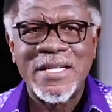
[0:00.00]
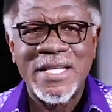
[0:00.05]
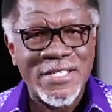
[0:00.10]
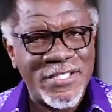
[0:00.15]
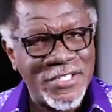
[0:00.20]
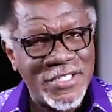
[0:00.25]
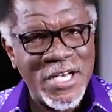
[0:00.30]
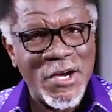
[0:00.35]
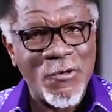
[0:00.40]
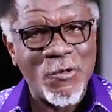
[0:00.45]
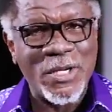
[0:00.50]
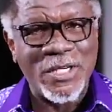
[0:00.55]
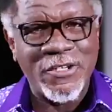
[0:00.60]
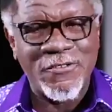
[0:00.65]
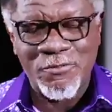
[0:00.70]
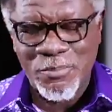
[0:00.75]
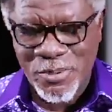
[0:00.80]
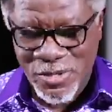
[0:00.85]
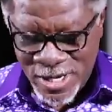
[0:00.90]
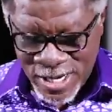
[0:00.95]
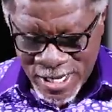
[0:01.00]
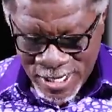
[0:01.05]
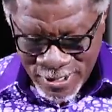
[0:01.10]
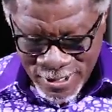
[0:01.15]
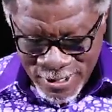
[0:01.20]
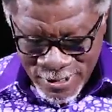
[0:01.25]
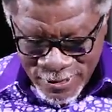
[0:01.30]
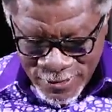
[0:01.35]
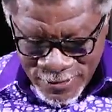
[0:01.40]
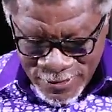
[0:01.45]
Let's share a word of
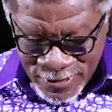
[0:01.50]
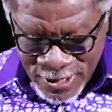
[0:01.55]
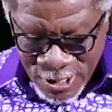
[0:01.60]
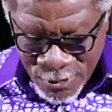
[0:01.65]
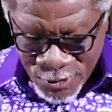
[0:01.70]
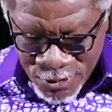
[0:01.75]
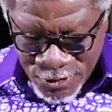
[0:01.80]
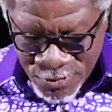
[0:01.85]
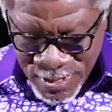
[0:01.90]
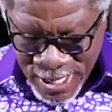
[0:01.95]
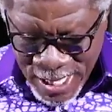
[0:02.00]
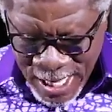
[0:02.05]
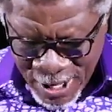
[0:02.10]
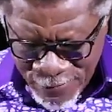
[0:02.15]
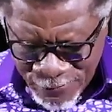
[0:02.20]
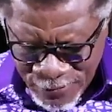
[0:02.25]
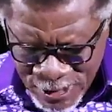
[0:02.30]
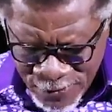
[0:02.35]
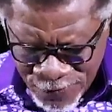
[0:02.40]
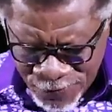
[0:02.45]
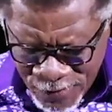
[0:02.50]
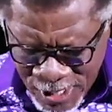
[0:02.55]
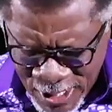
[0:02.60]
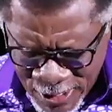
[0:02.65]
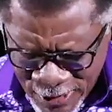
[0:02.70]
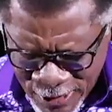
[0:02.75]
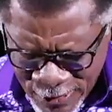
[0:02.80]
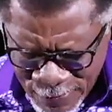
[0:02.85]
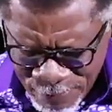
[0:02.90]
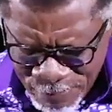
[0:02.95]
prayer. Say with me, Heavenly
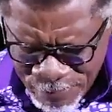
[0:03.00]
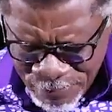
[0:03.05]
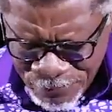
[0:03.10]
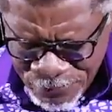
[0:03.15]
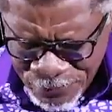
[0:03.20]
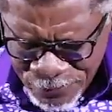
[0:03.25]
Father,